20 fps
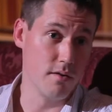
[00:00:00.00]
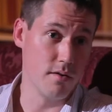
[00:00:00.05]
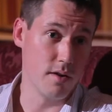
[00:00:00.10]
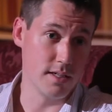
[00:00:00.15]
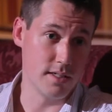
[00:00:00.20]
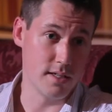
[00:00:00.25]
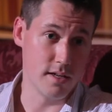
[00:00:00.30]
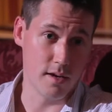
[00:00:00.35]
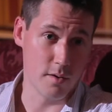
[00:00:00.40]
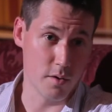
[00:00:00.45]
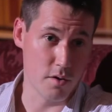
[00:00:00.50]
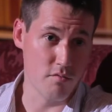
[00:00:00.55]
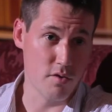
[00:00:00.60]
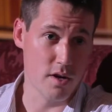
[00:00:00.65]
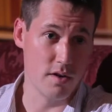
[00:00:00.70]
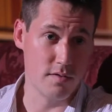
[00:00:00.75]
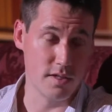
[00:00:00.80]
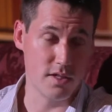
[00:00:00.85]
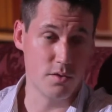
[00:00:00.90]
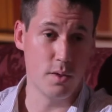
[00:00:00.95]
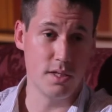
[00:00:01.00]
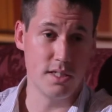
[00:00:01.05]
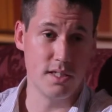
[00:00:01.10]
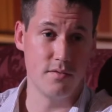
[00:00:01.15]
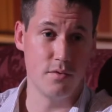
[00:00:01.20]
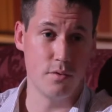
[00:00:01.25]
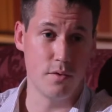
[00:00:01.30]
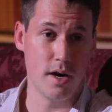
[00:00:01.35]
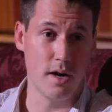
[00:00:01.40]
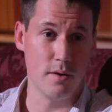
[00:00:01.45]
I said I'm going to run for
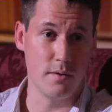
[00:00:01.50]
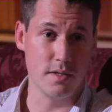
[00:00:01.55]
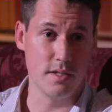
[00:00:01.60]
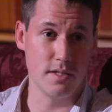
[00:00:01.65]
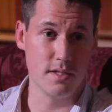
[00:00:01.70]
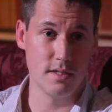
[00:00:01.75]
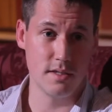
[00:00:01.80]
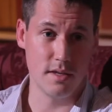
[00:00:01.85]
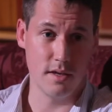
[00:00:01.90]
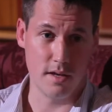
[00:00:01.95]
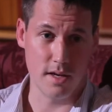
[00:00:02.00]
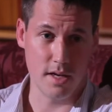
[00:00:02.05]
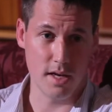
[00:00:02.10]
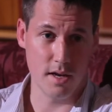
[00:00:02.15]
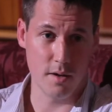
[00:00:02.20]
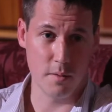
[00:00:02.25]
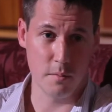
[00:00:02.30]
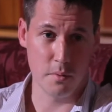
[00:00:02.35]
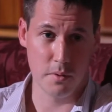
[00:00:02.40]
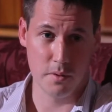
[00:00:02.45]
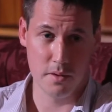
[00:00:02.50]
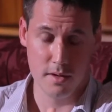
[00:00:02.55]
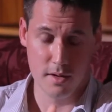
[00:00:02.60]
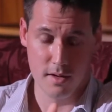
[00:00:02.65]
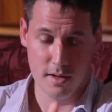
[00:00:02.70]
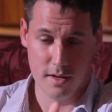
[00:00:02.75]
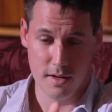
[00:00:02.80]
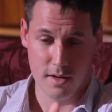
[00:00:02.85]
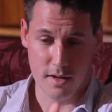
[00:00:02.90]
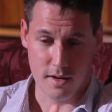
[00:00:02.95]
24 hours. I'm going to get up,
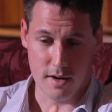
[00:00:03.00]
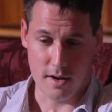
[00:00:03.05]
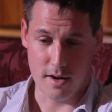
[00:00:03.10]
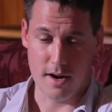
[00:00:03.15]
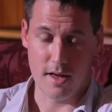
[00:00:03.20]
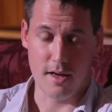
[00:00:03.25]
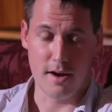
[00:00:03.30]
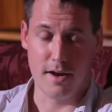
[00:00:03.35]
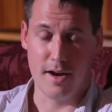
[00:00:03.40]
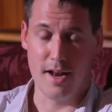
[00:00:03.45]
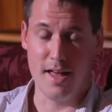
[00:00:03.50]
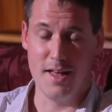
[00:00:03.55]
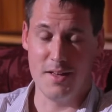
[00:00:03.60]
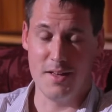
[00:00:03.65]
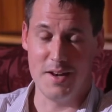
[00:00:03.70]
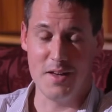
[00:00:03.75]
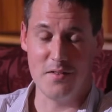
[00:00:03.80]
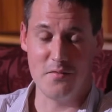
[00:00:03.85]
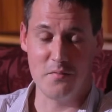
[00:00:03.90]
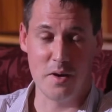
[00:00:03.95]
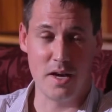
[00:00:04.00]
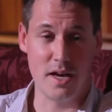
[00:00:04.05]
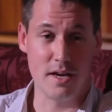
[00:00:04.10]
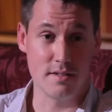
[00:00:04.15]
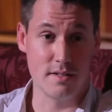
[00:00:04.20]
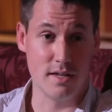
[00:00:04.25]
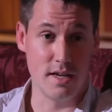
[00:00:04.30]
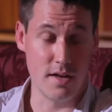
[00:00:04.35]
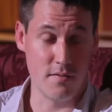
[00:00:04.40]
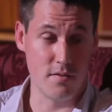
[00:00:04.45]
and I and I, I left my
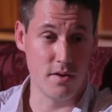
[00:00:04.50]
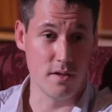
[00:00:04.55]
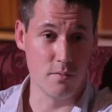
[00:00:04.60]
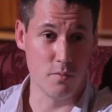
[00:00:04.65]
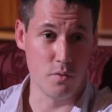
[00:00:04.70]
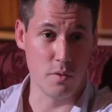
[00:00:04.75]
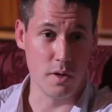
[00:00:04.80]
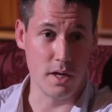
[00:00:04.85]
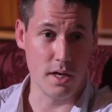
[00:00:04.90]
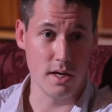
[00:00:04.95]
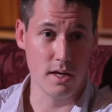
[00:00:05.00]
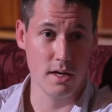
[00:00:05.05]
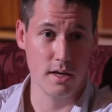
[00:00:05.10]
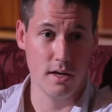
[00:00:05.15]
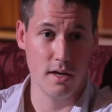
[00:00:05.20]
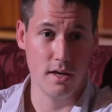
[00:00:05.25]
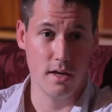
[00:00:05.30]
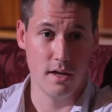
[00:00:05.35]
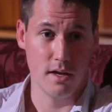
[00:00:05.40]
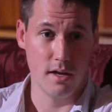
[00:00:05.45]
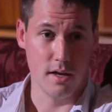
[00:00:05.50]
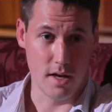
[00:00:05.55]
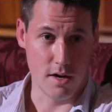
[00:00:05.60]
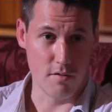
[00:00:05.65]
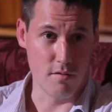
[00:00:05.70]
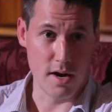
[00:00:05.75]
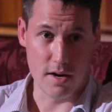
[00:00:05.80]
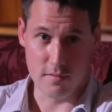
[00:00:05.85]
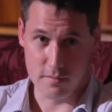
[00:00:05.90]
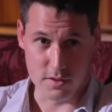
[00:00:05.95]
house at 11 in the morning, and I
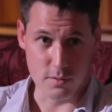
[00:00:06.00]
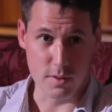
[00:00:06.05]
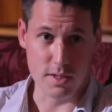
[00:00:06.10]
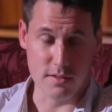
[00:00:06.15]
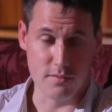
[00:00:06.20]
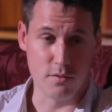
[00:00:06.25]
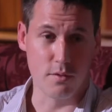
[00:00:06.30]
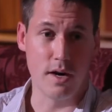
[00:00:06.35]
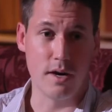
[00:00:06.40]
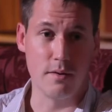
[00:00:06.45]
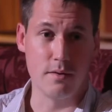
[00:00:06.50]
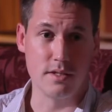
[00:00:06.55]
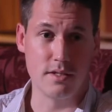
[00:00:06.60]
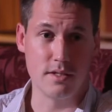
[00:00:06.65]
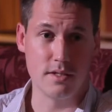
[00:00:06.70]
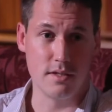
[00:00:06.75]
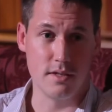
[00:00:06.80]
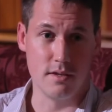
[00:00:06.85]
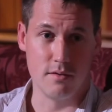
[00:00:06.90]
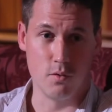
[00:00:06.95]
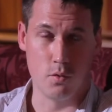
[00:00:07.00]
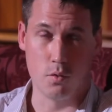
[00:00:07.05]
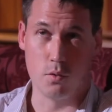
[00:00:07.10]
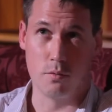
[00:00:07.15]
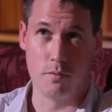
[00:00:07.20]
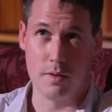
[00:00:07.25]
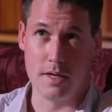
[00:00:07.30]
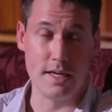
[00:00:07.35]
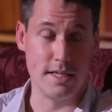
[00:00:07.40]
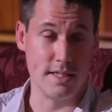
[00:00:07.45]
ran for 24 hours, and or
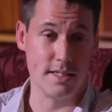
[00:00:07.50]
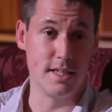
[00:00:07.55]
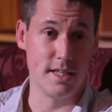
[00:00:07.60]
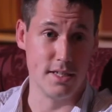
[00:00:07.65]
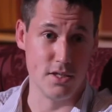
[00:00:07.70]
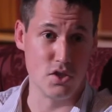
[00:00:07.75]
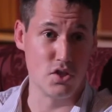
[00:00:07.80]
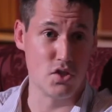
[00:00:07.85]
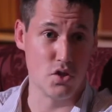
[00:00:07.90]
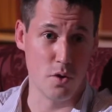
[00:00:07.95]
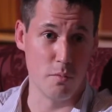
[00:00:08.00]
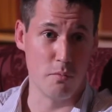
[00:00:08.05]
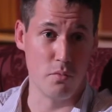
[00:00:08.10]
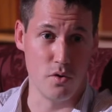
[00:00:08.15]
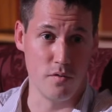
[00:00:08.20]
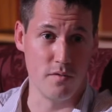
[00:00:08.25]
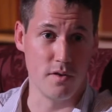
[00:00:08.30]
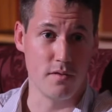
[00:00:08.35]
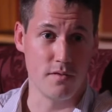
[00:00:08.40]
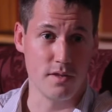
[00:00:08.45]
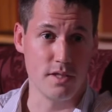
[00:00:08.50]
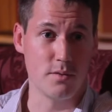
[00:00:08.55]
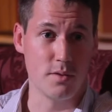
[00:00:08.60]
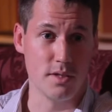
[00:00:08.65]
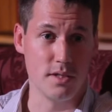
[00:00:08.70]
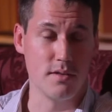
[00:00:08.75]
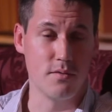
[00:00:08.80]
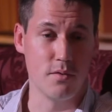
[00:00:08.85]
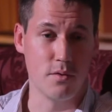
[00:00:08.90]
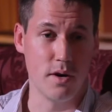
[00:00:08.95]
at least didn't stop moving for
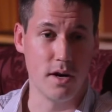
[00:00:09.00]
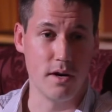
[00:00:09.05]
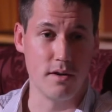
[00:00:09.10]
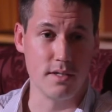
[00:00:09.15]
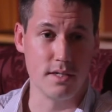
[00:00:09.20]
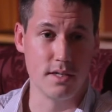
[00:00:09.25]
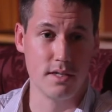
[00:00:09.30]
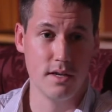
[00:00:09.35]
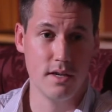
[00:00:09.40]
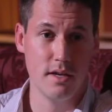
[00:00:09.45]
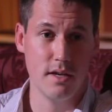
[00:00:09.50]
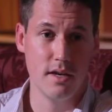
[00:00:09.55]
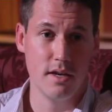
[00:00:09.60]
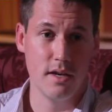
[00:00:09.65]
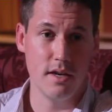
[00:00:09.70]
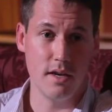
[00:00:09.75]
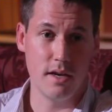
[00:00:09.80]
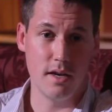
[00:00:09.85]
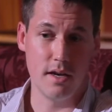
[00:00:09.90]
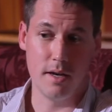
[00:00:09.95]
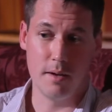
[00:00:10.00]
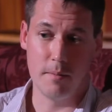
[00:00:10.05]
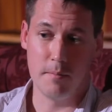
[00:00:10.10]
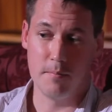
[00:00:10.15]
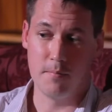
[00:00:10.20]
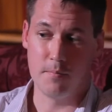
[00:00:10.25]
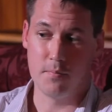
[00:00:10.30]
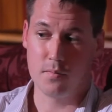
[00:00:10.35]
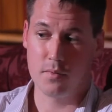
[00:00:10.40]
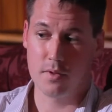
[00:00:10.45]
24 hours.
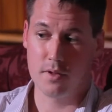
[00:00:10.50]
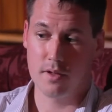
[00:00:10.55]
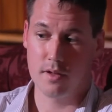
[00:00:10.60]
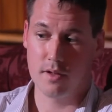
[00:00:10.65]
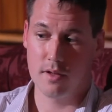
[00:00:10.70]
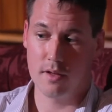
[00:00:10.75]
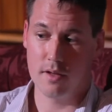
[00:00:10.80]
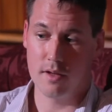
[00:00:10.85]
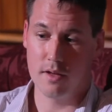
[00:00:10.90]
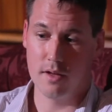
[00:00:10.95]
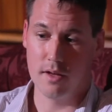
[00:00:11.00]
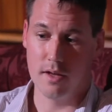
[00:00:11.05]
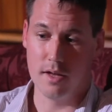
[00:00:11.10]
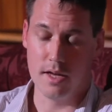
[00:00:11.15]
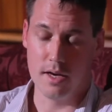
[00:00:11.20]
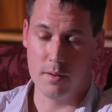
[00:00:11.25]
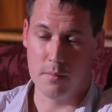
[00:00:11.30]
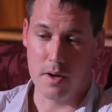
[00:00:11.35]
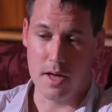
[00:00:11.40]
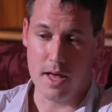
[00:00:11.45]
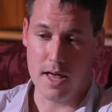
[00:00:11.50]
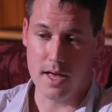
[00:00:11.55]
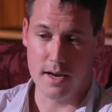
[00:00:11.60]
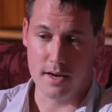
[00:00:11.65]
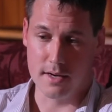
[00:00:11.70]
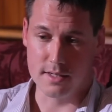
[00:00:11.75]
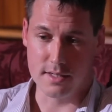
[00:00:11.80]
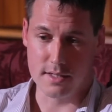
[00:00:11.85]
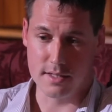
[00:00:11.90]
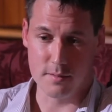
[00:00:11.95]
Um, and in my head,
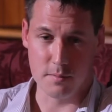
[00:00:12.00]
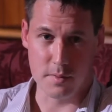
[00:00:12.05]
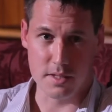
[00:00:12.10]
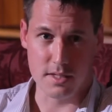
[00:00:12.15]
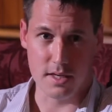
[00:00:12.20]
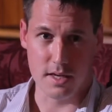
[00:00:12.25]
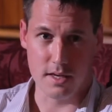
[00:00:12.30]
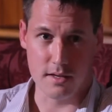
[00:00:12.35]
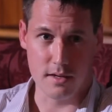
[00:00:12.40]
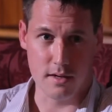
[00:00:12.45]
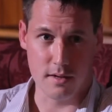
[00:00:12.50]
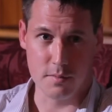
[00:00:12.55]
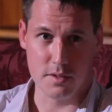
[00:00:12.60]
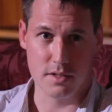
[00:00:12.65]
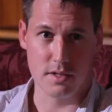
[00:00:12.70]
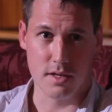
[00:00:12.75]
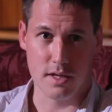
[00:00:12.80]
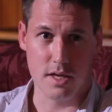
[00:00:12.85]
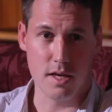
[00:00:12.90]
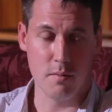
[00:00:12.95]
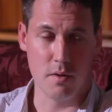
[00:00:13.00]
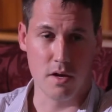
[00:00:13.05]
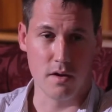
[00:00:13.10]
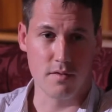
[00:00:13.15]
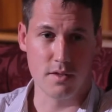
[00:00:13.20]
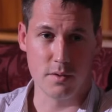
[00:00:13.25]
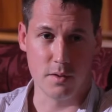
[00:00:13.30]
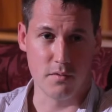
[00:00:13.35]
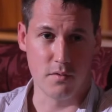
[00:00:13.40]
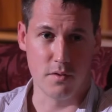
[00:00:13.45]
I just simply said, I'm just going to keep going
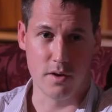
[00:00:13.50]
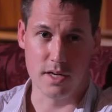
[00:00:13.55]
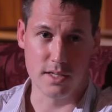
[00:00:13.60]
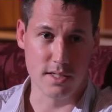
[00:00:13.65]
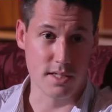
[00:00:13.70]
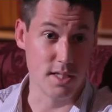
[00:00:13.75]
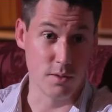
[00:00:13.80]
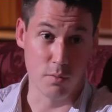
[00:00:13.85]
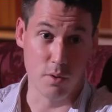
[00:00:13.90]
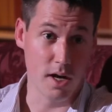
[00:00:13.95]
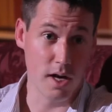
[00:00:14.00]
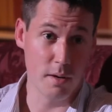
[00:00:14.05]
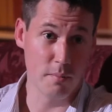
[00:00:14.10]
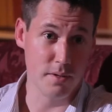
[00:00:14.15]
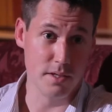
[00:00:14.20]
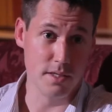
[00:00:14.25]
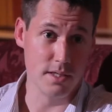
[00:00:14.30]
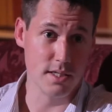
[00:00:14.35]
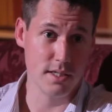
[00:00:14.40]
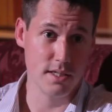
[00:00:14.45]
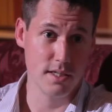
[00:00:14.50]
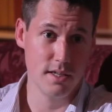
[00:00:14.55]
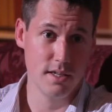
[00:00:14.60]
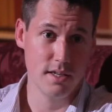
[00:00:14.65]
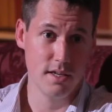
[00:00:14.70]
for 24 hours and see what happens.